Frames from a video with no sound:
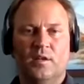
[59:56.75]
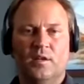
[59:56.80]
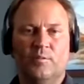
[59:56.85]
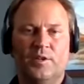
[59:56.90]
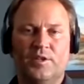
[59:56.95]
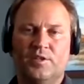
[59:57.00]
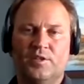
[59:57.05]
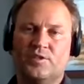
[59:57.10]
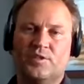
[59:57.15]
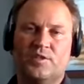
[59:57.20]
We
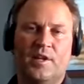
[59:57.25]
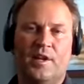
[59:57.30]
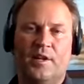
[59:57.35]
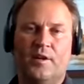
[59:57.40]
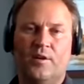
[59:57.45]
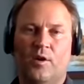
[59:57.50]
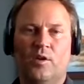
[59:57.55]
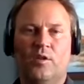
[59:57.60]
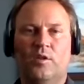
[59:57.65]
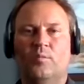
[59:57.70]
just take
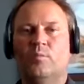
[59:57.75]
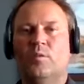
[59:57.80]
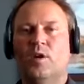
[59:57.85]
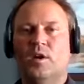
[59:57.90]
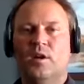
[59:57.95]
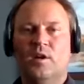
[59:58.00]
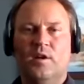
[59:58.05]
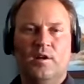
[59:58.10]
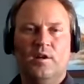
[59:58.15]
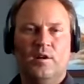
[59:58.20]
all them,
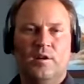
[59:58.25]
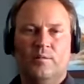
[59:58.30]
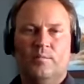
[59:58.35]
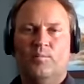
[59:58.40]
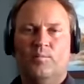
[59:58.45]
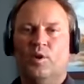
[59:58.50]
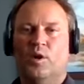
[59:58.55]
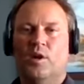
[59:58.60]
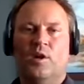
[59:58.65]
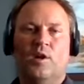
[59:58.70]

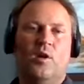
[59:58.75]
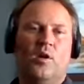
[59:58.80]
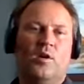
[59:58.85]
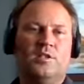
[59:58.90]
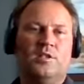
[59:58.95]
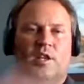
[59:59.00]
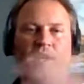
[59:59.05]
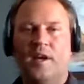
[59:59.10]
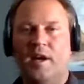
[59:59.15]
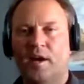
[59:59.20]
put it
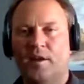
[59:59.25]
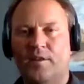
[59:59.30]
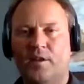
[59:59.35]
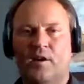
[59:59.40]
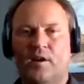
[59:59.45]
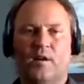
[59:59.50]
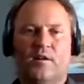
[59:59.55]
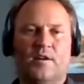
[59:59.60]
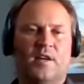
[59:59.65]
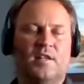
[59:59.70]
all
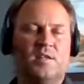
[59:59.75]
together.